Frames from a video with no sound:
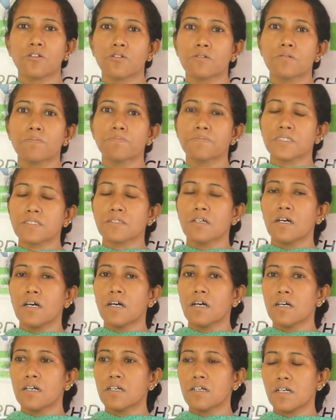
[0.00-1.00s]
Group's
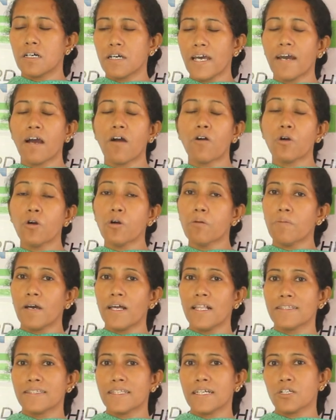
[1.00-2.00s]
home
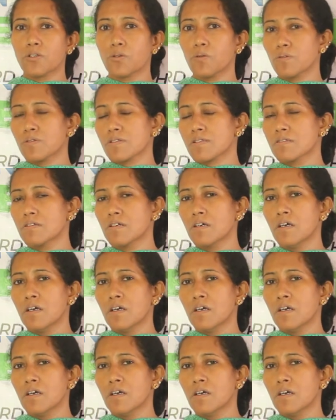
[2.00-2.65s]
health aid course.